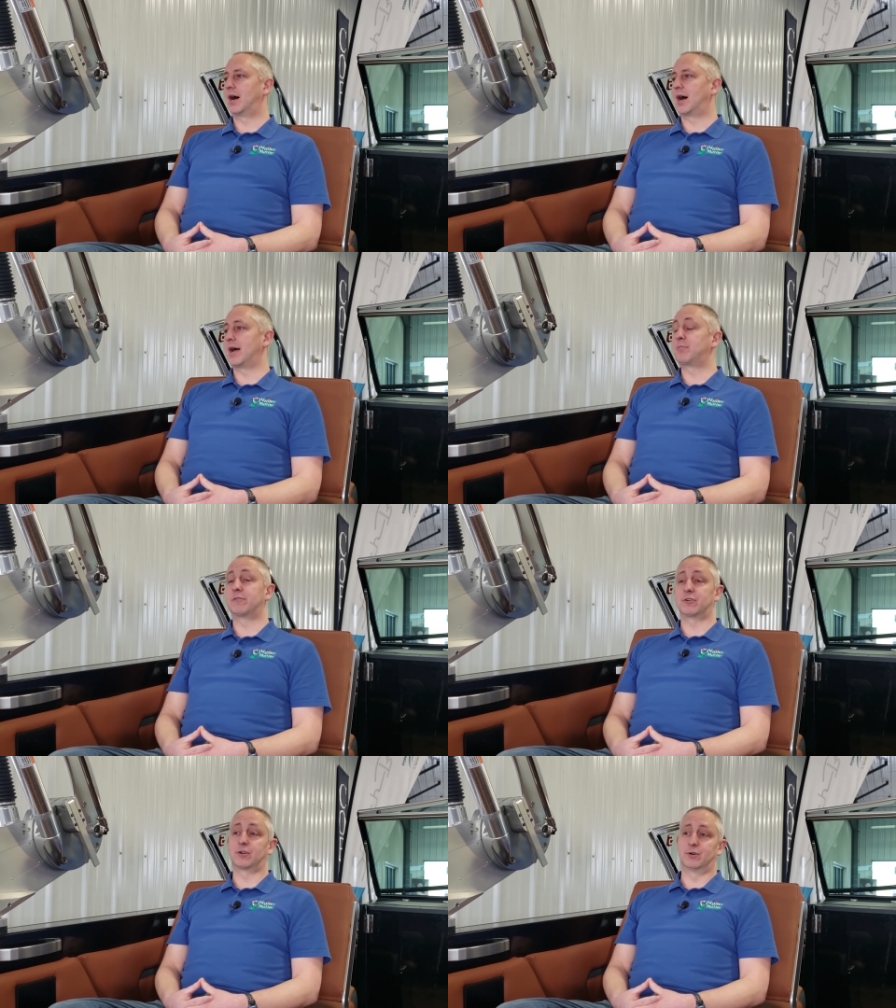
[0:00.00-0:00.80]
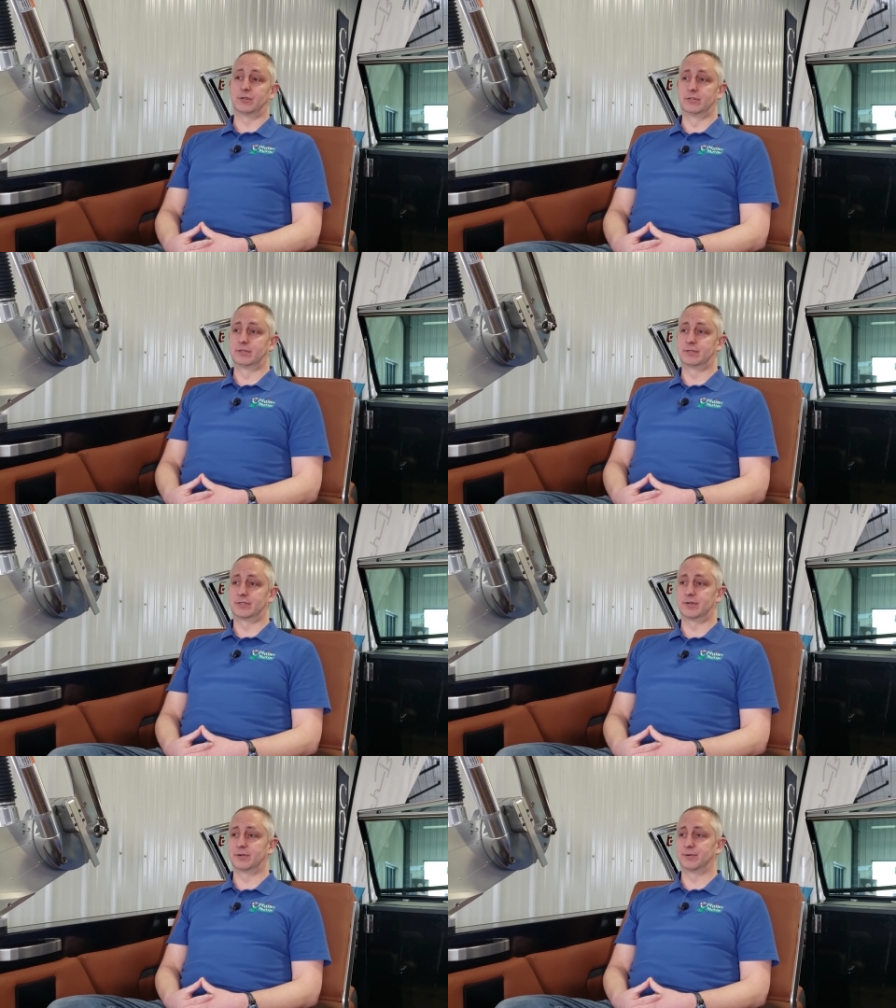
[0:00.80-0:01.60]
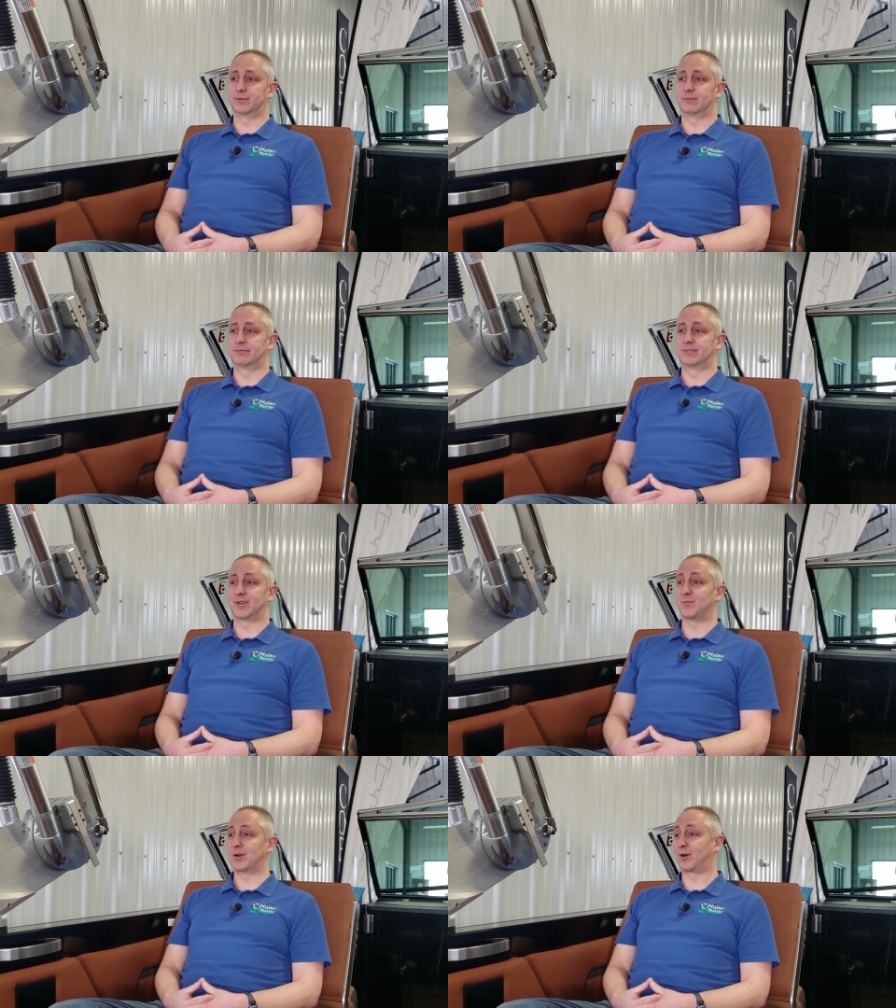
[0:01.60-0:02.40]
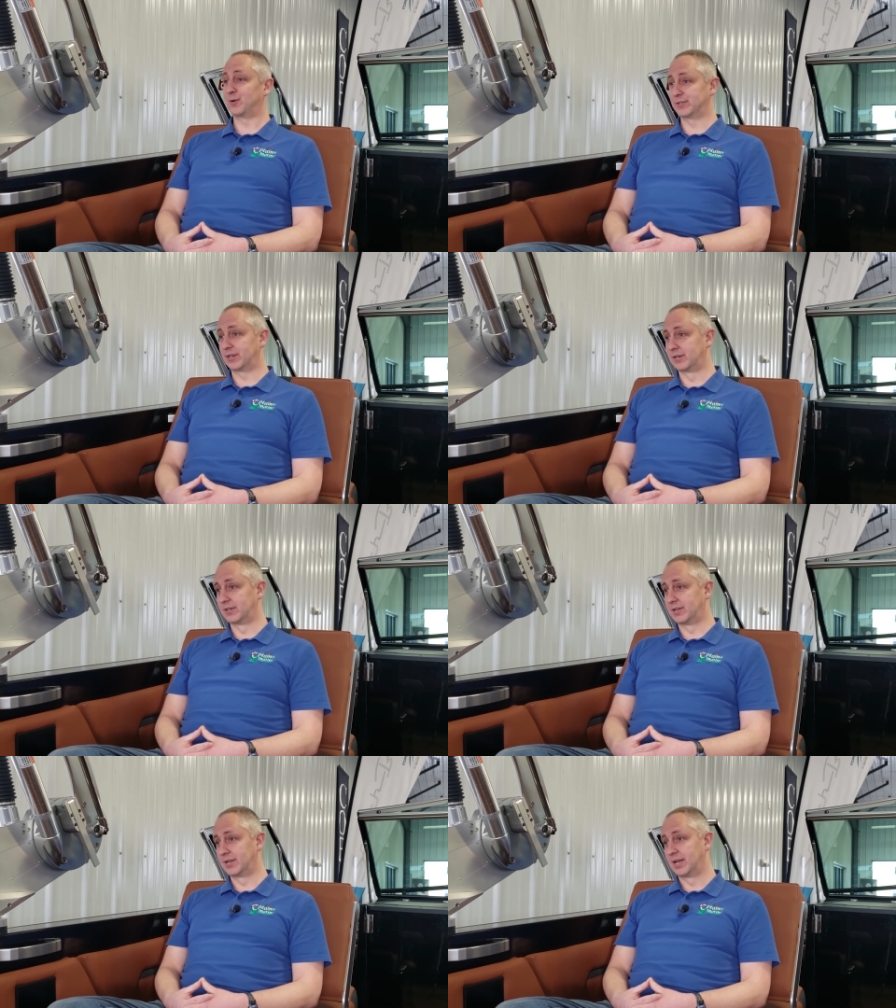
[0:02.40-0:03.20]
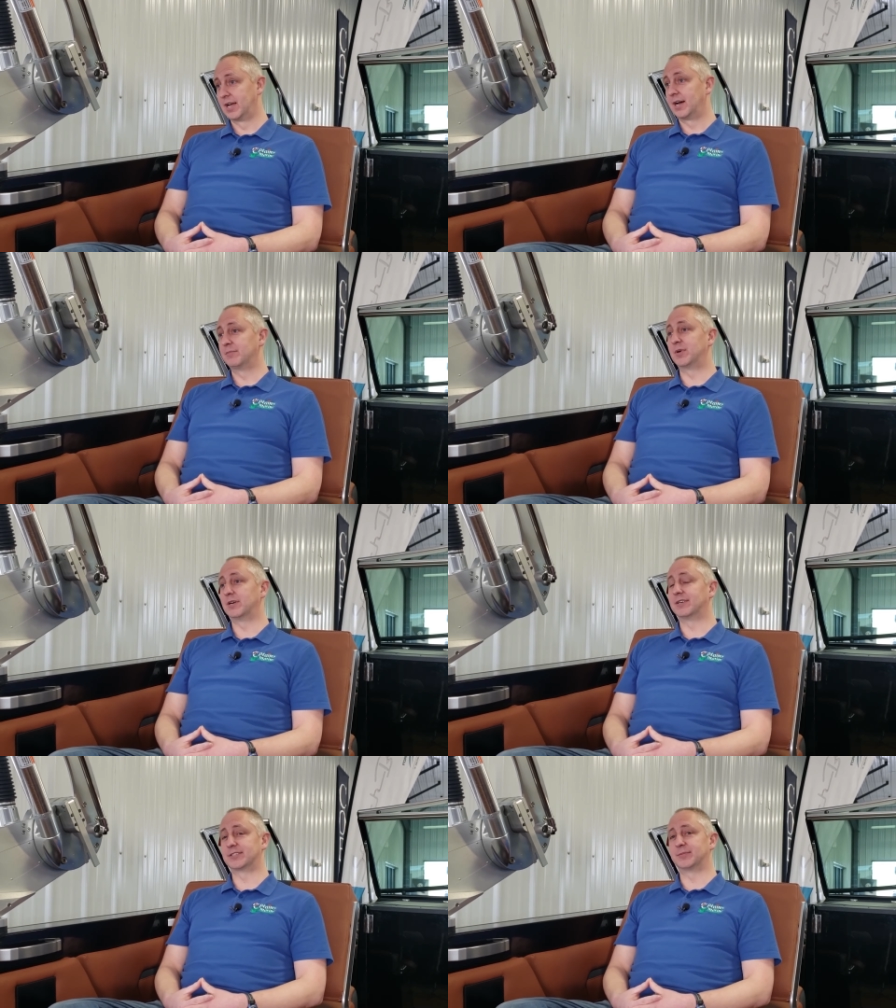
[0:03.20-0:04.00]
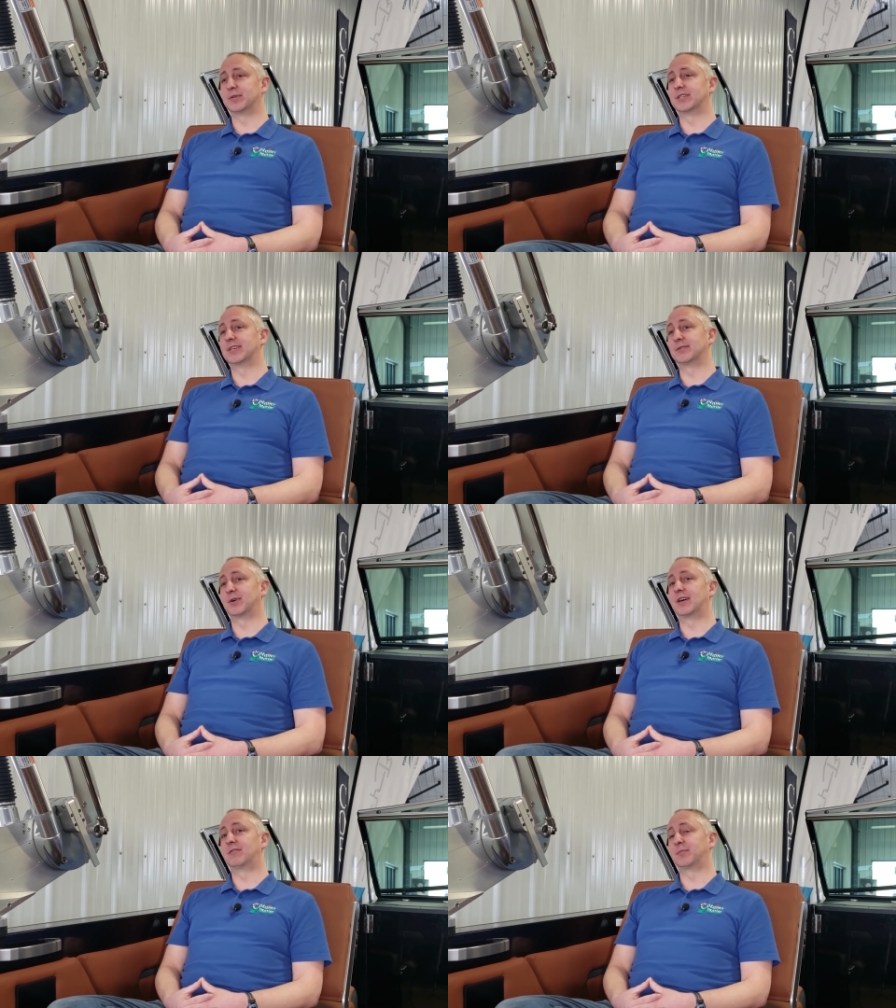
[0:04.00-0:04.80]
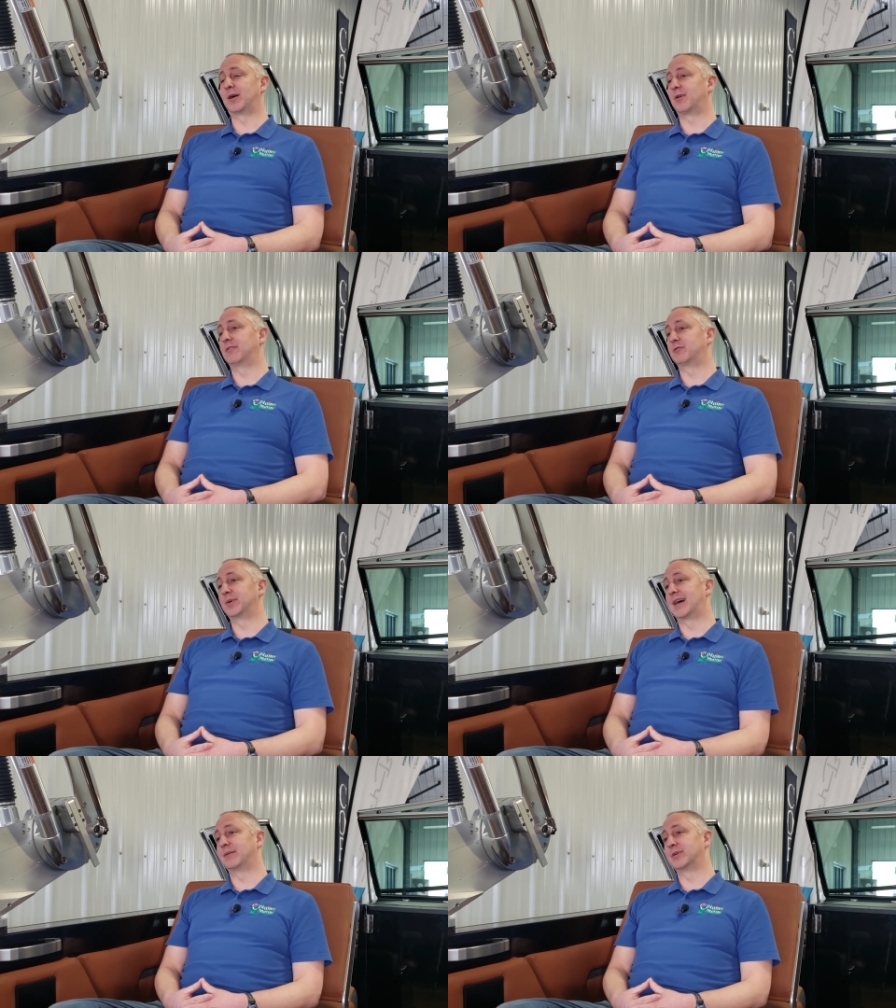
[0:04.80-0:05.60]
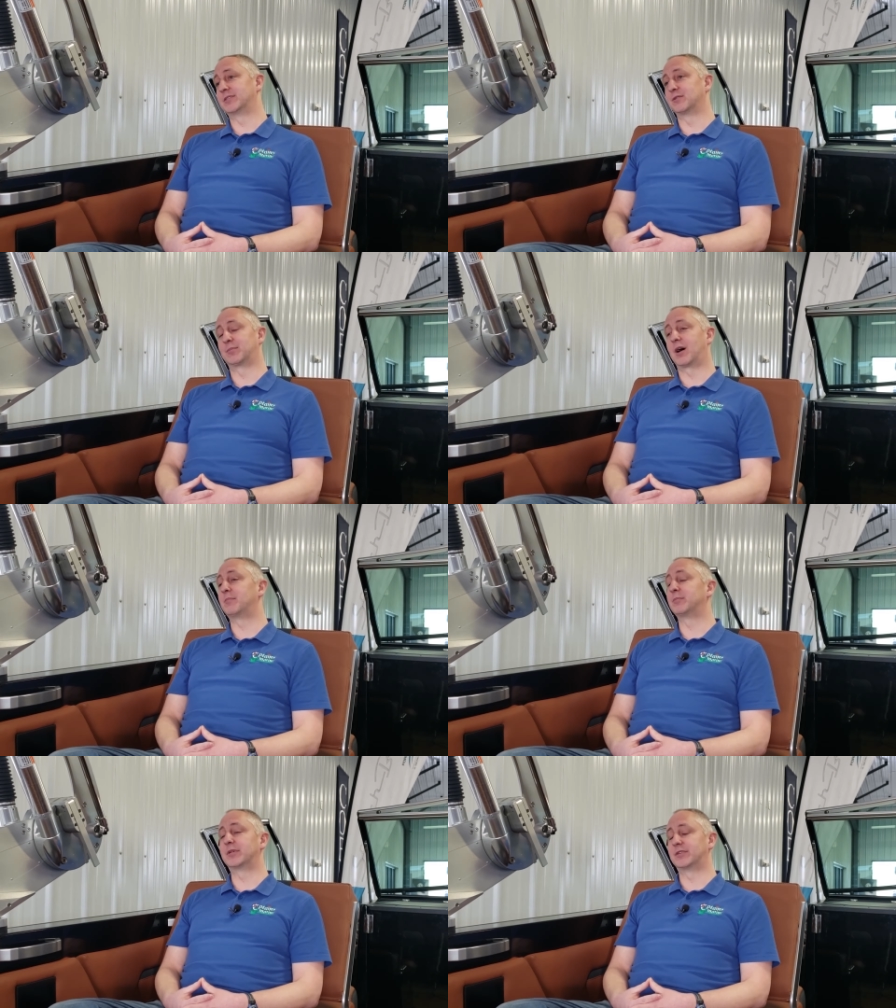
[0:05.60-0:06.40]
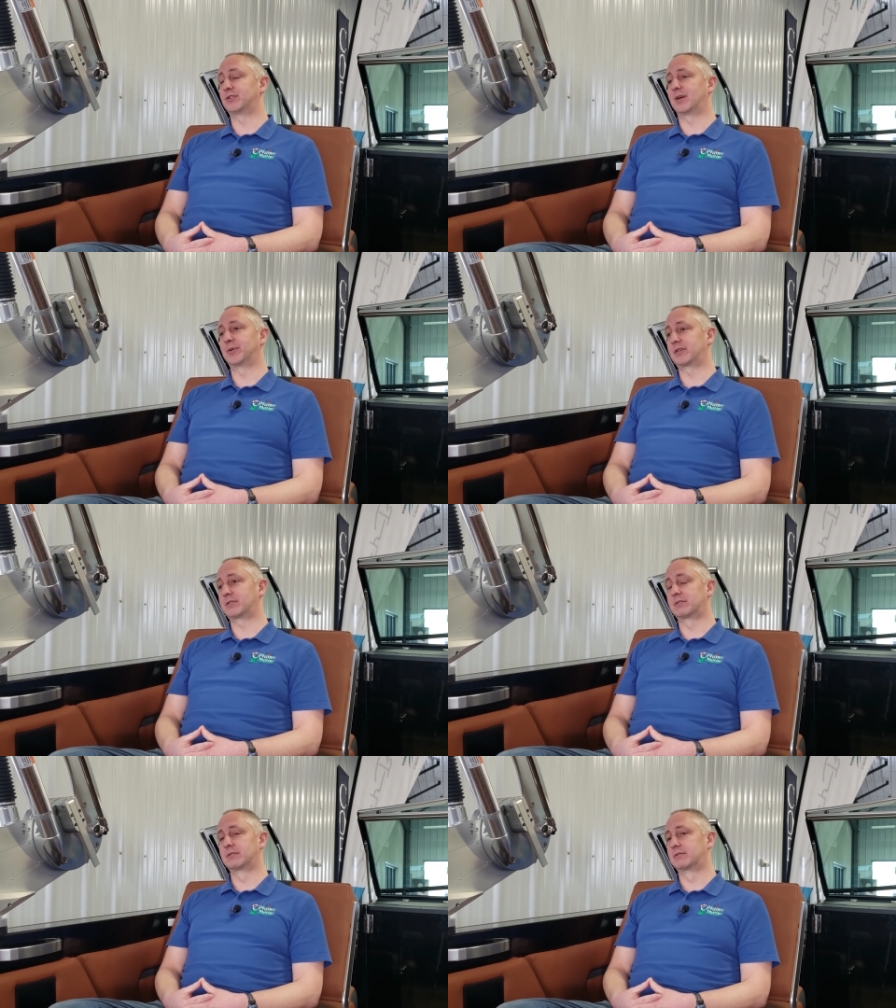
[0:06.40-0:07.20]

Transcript: I prefer cold, so somewhere colder. But ultimately, wherever my wife would be happy, so probably the tropics.